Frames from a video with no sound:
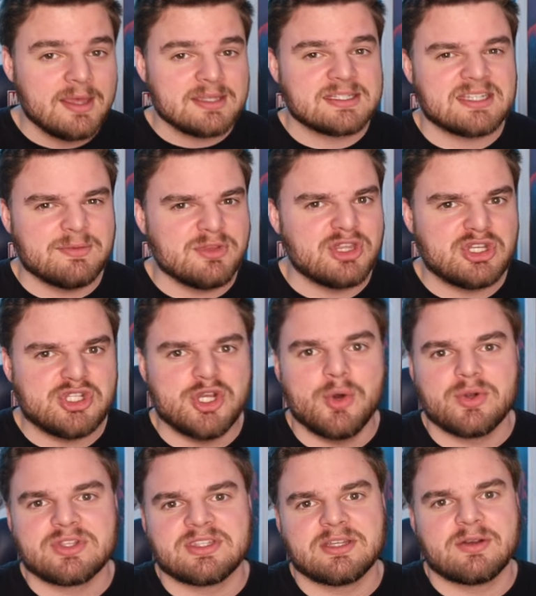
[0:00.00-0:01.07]
some of the
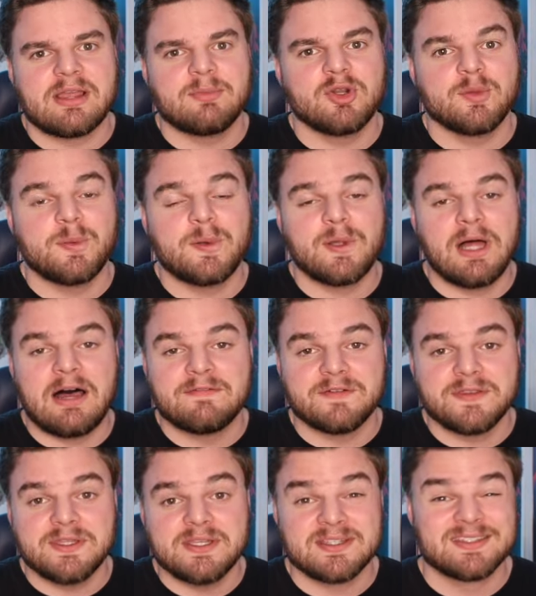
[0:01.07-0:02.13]
jokes they're able to pull off
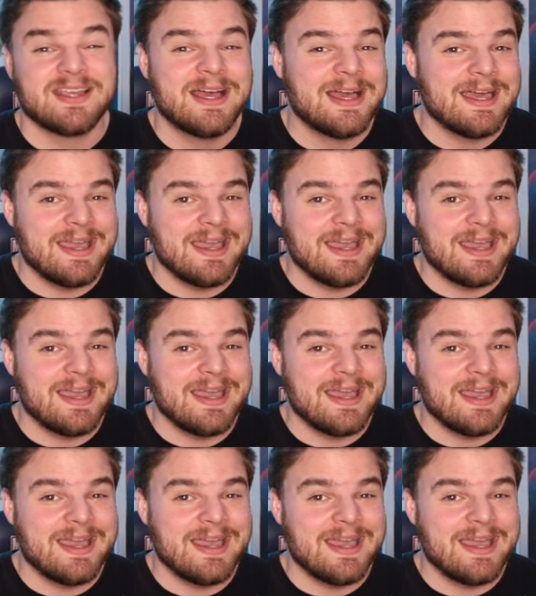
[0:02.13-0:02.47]
with this.